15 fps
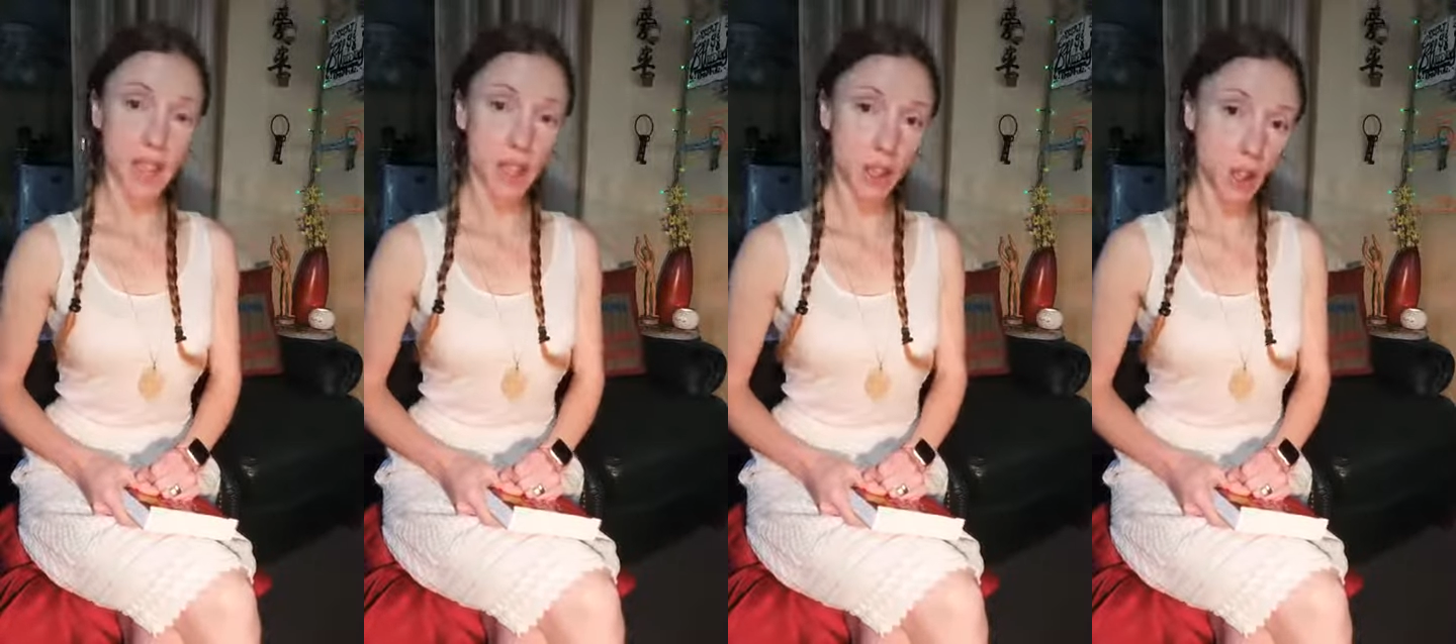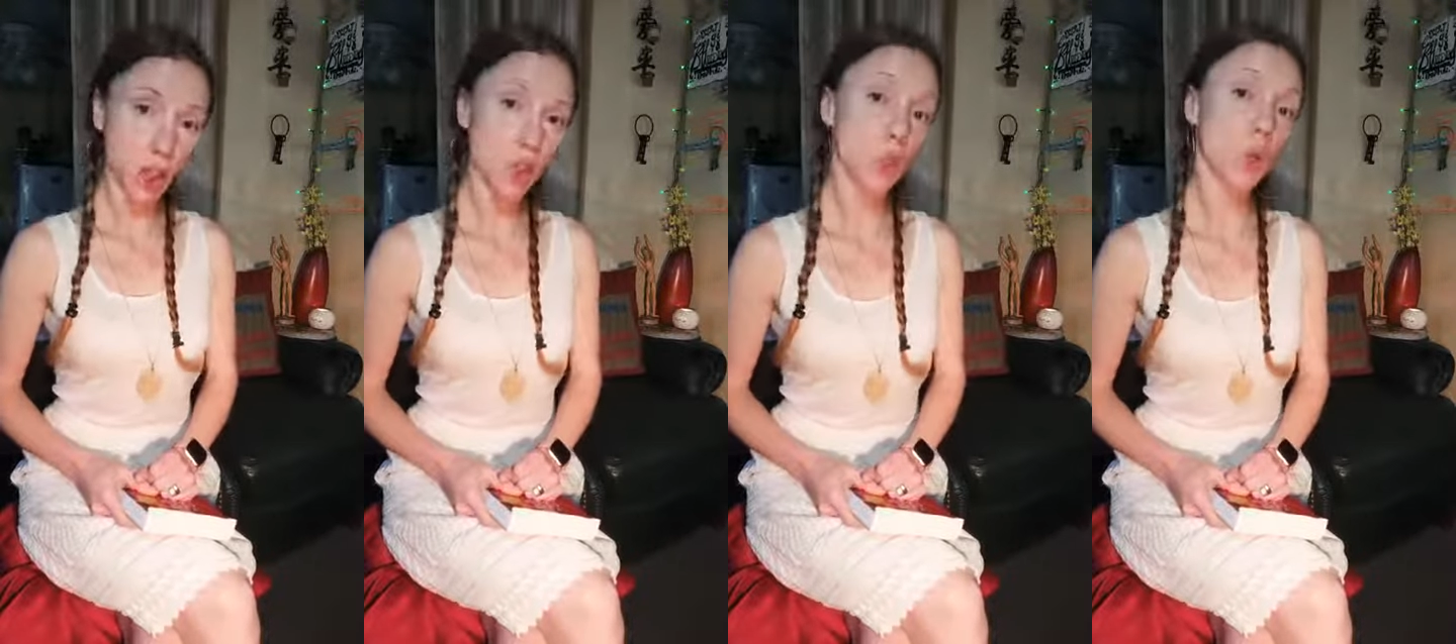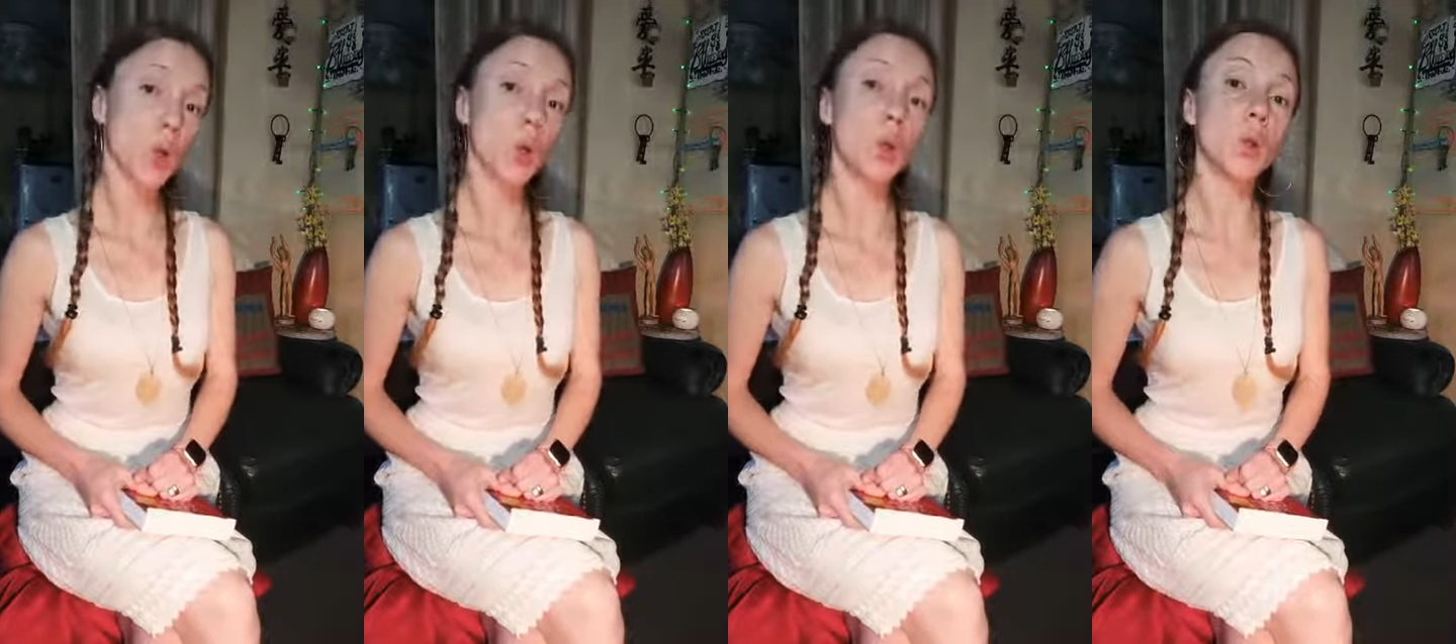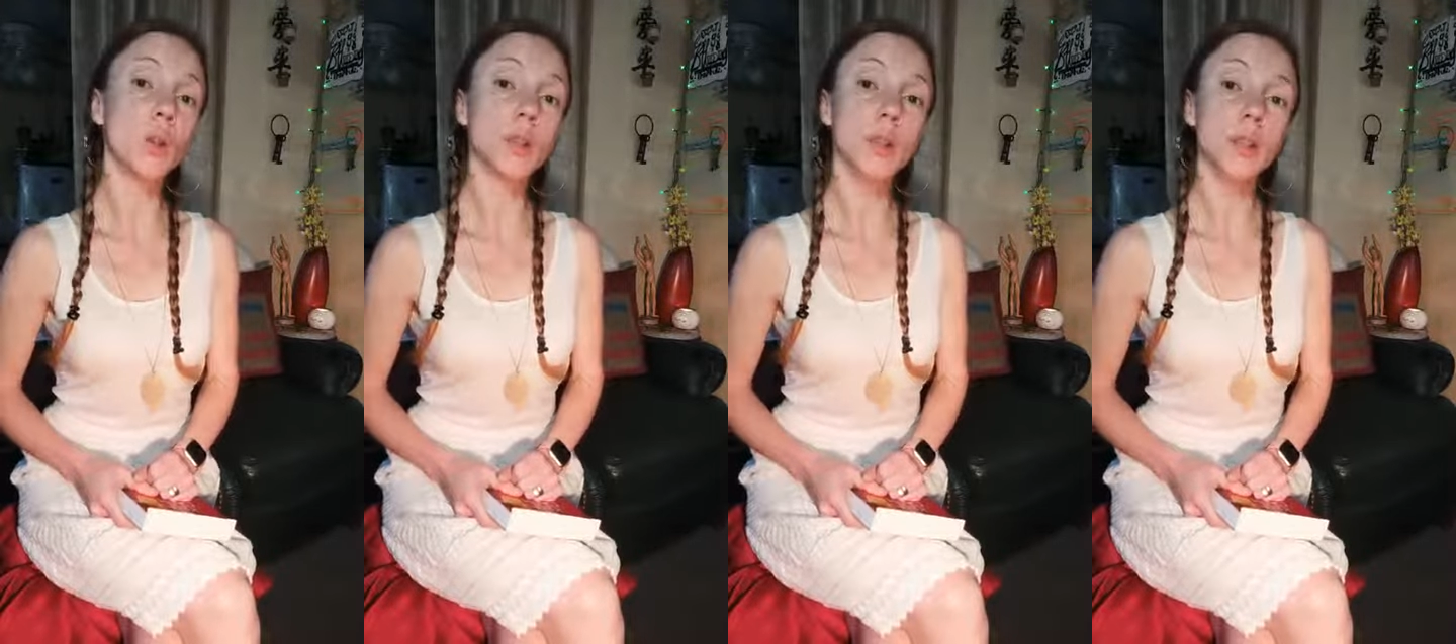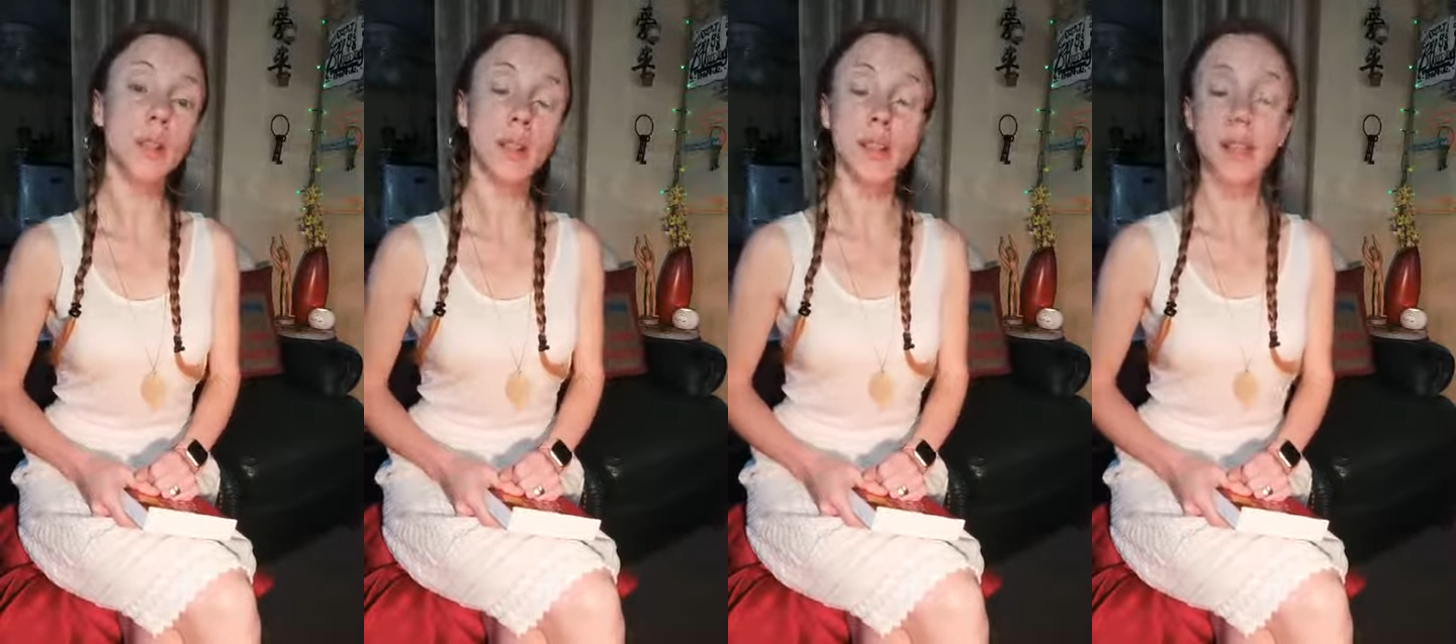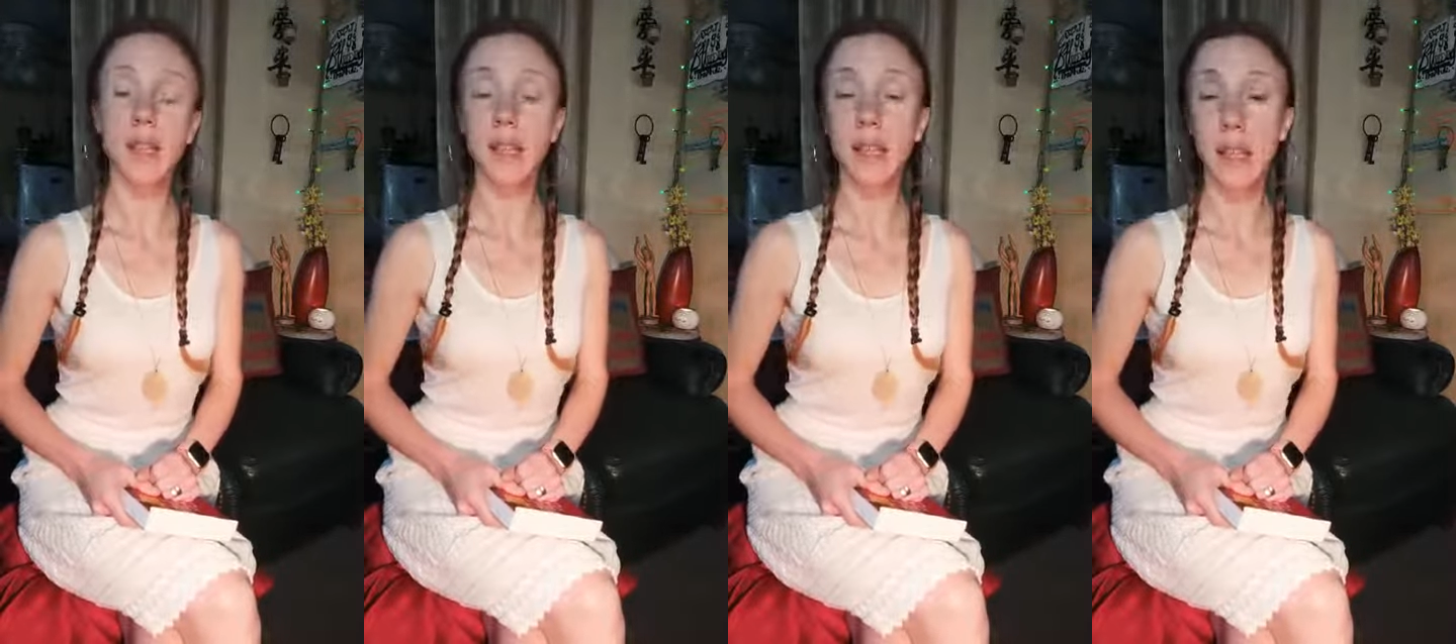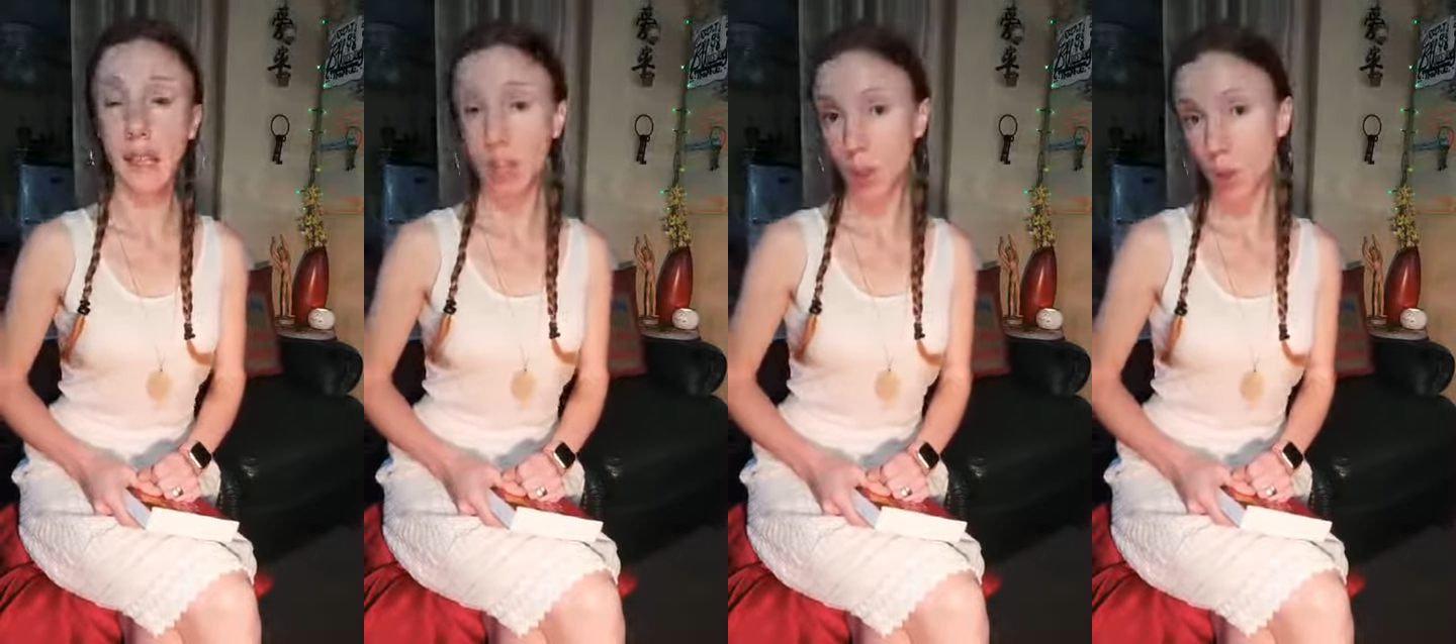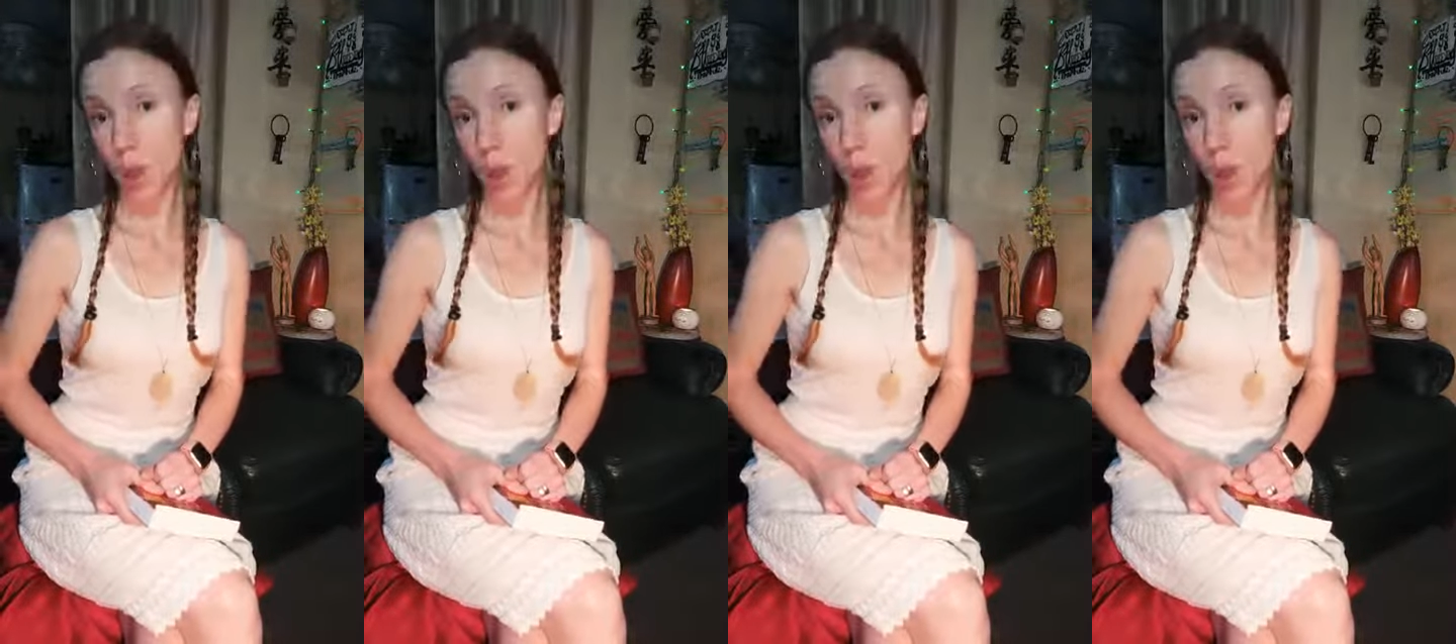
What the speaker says: in control, in